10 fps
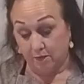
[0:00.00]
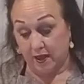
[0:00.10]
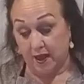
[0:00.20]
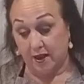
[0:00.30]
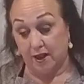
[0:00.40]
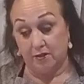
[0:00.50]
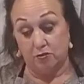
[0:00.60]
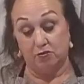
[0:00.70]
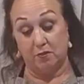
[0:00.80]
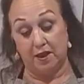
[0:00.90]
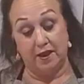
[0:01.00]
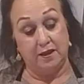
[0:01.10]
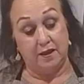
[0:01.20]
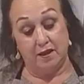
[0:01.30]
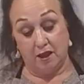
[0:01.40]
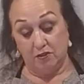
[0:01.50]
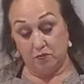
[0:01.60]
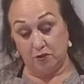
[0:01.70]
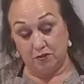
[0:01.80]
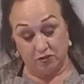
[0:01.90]
and I
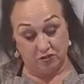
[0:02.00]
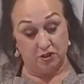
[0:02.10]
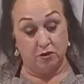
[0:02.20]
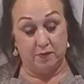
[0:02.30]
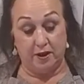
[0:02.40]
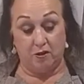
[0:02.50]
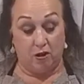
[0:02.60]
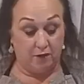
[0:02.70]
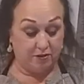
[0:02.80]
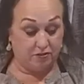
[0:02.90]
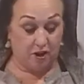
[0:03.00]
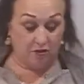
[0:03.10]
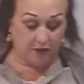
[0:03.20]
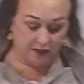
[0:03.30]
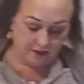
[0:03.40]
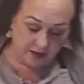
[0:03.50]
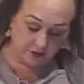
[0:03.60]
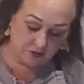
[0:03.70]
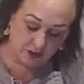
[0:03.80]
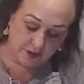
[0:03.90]
sprinkled just a little bit of Lorry salt like this.